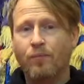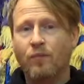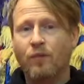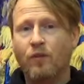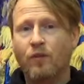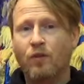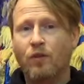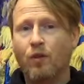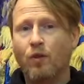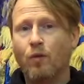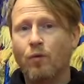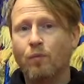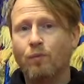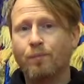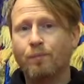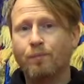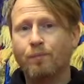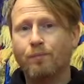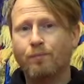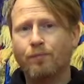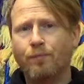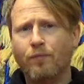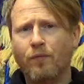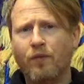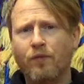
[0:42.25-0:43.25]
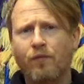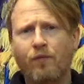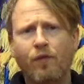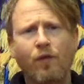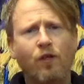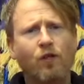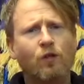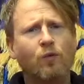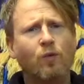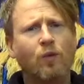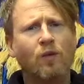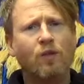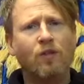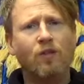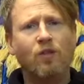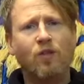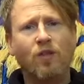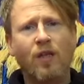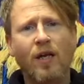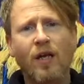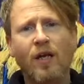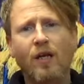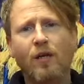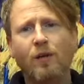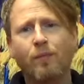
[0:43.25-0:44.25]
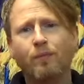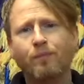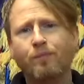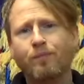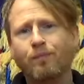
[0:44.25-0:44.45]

So the first one, the snake,